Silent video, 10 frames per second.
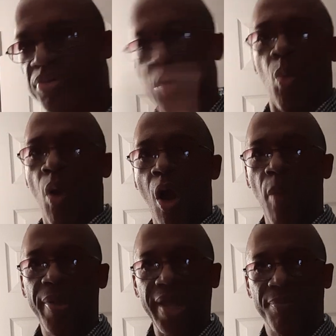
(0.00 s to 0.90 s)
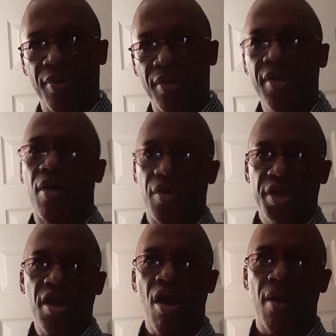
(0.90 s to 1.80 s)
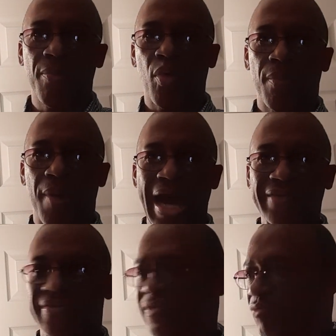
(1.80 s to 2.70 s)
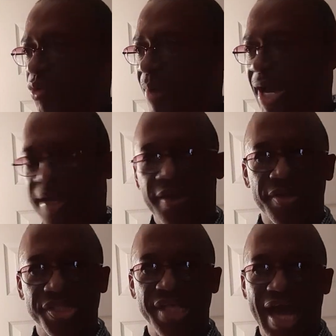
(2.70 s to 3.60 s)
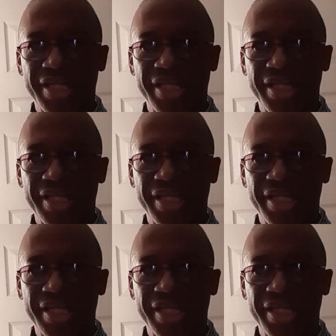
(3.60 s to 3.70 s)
put wallpaper on the cardboard boxes for my G.I.